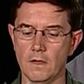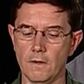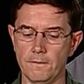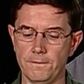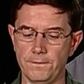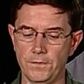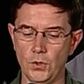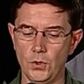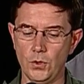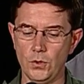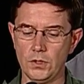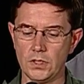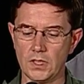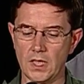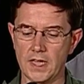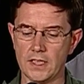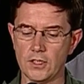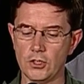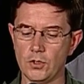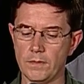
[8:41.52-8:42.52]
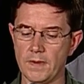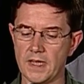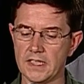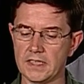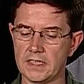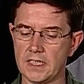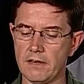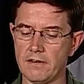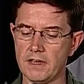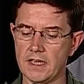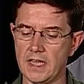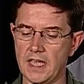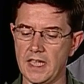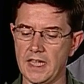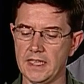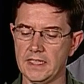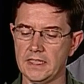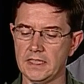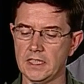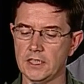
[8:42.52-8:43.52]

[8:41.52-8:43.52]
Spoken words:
Food and humanitarian aid